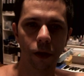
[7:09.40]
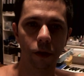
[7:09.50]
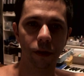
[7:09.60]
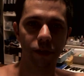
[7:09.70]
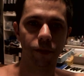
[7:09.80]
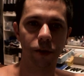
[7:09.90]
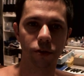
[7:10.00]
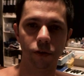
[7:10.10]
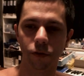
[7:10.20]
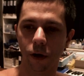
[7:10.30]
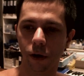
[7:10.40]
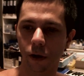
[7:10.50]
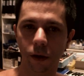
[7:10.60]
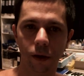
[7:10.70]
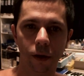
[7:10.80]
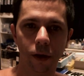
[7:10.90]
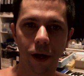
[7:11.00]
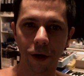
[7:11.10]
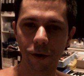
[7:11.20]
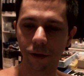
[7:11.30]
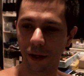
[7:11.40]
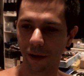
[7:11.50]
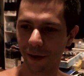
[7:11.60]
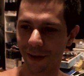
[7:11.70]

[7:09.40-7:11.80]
Oh, that's much too dark. Hold on.